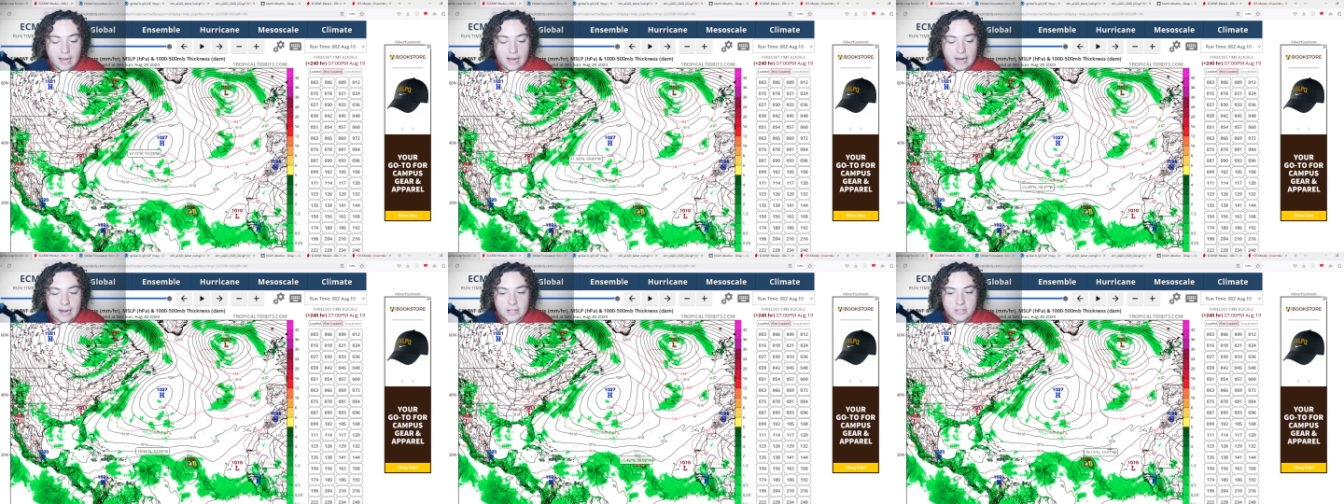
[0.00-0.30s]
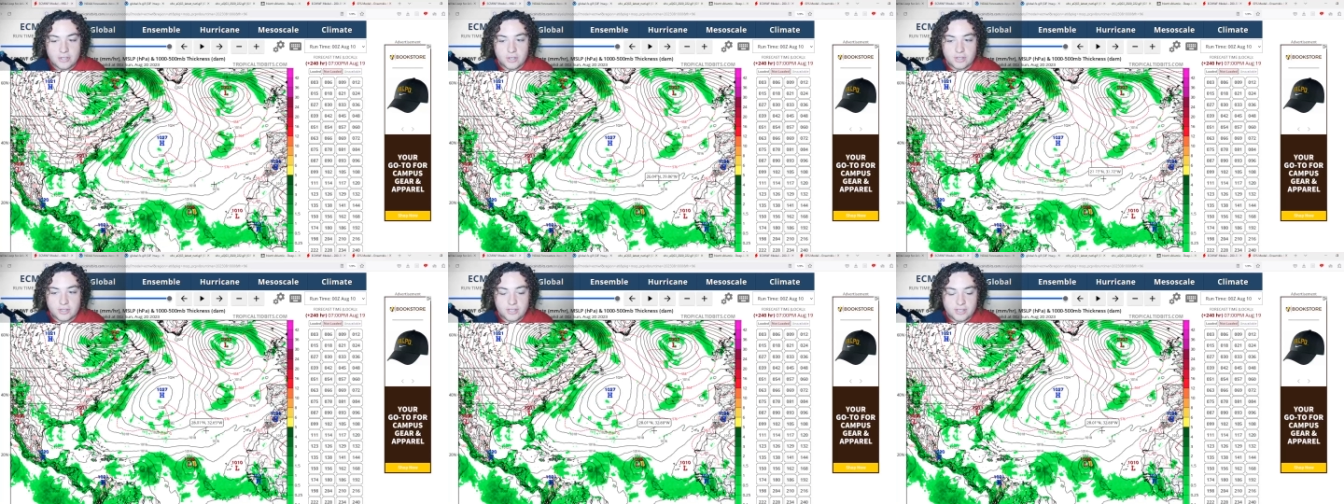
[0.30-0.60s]
And
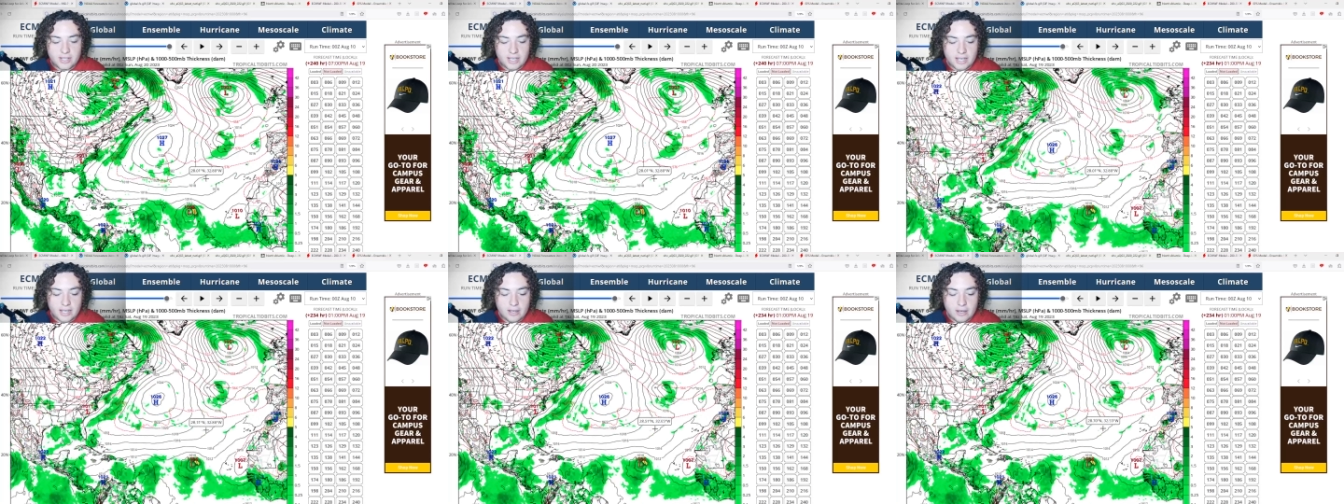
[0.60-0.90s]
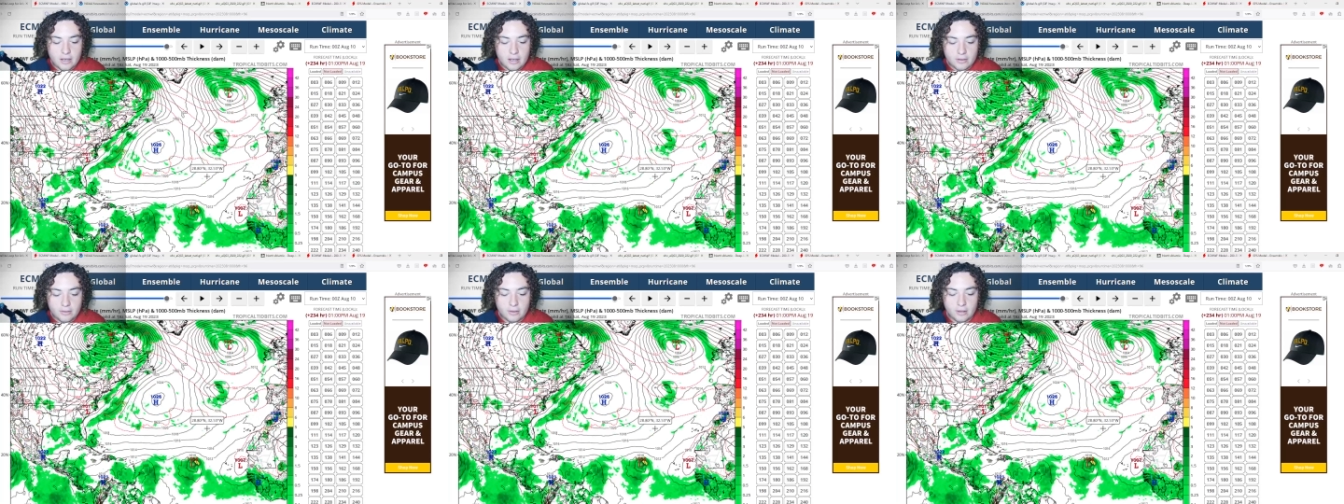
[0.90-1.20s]
as you can see,
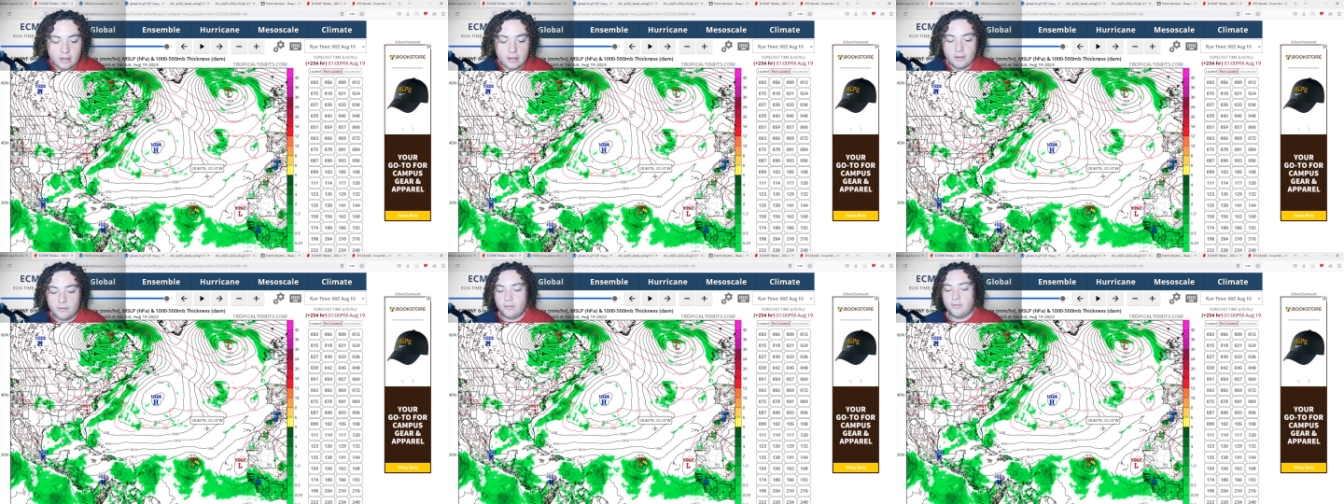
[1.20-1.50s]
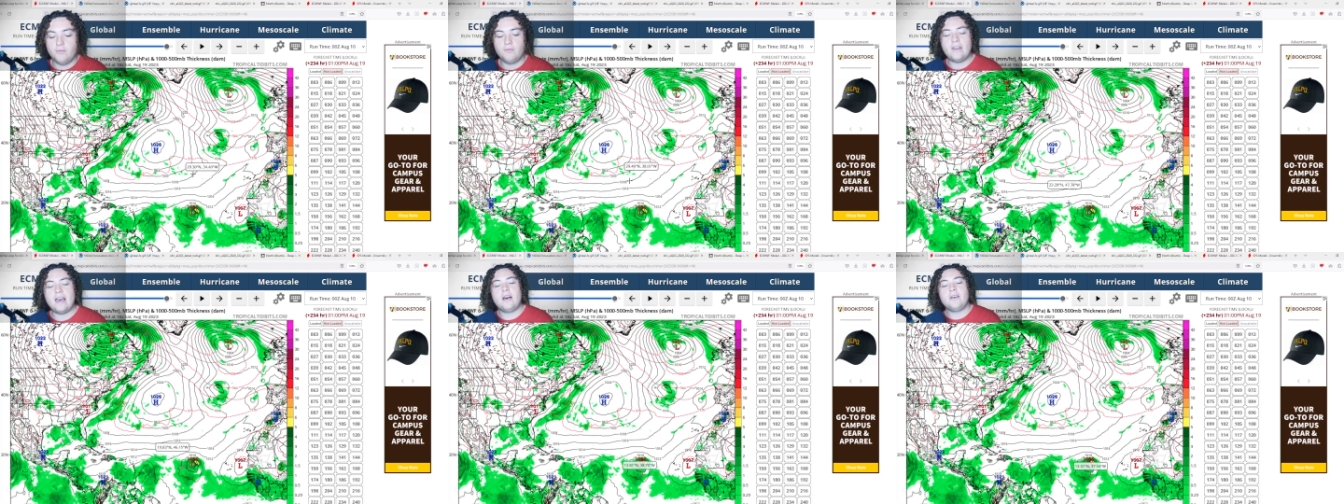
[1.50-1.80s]
the
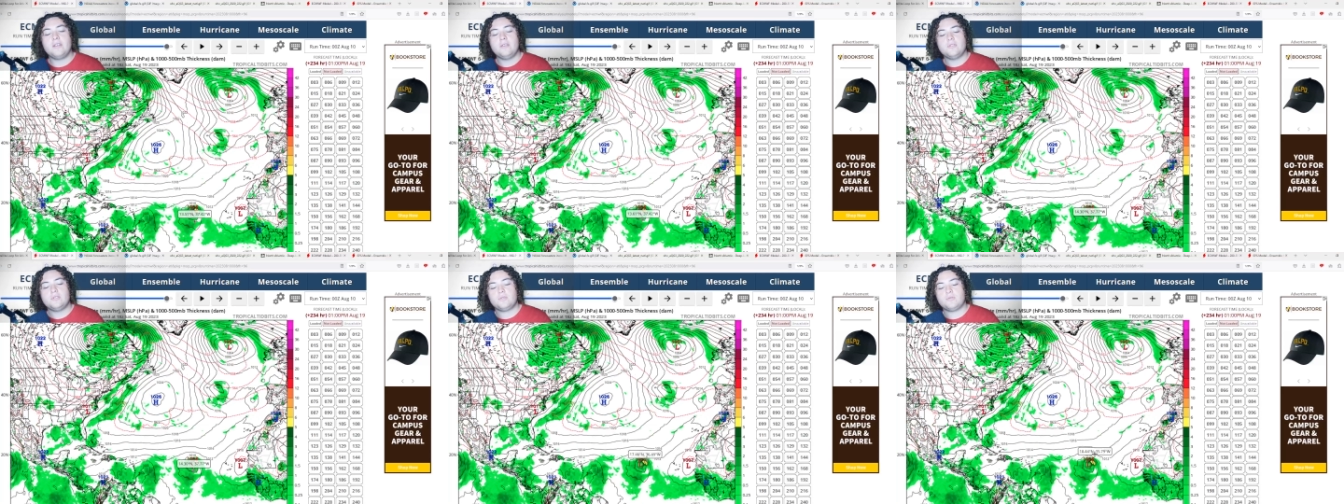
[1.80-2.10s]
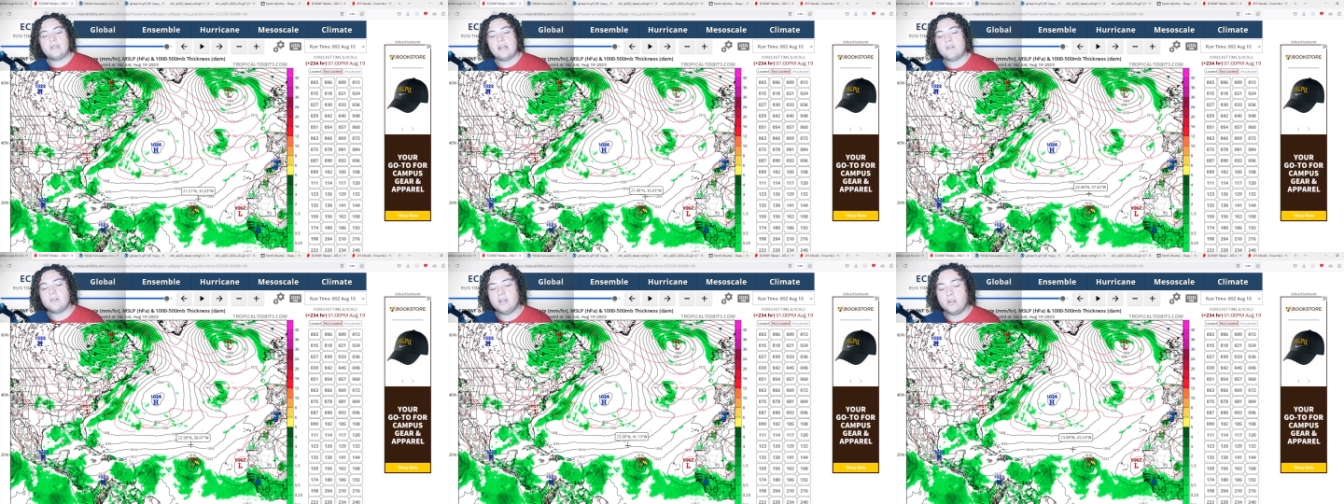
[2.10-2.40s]
values
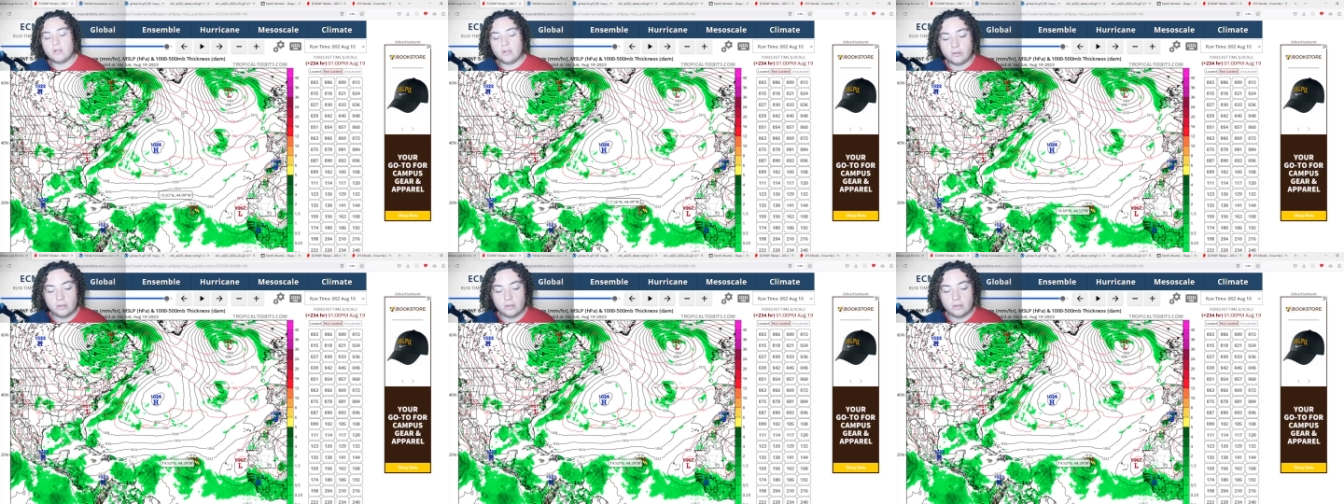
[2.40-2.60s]
down here,